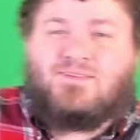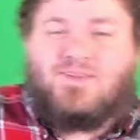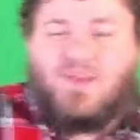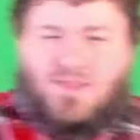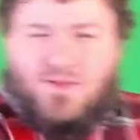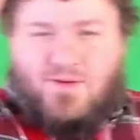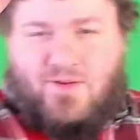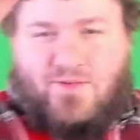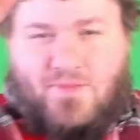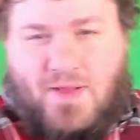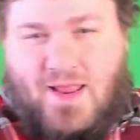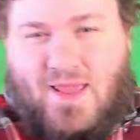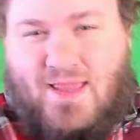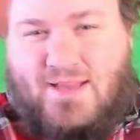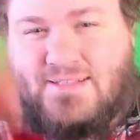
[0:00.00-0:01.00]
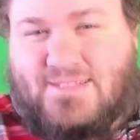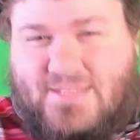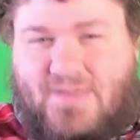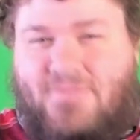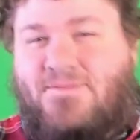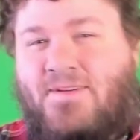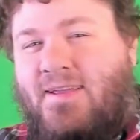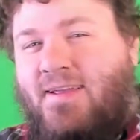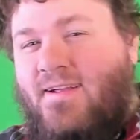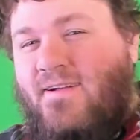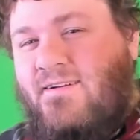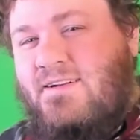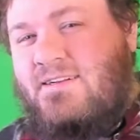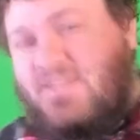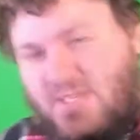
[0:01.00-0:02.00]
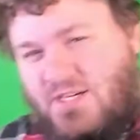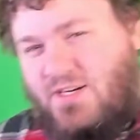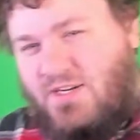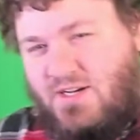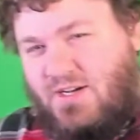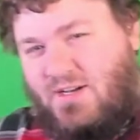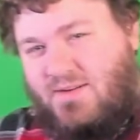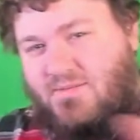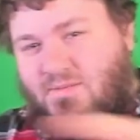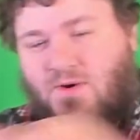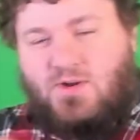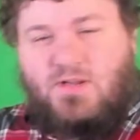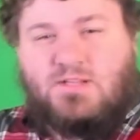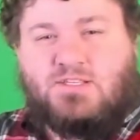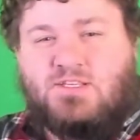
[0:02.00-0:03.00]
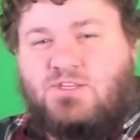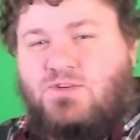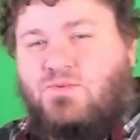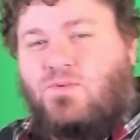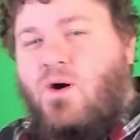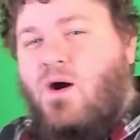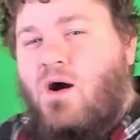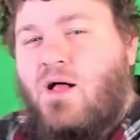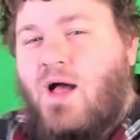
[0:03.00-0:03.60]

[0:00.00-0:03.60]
Hello everybody, Digfig here, and good morning to you all.